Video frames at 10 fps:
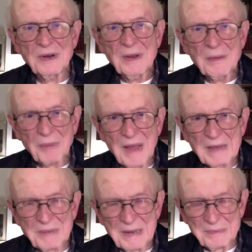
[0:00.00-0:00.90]
Black
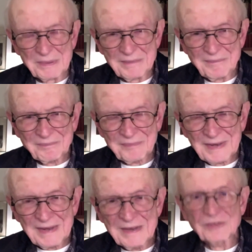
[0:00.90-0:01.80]
people.
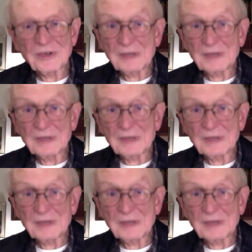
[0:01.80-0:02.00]
So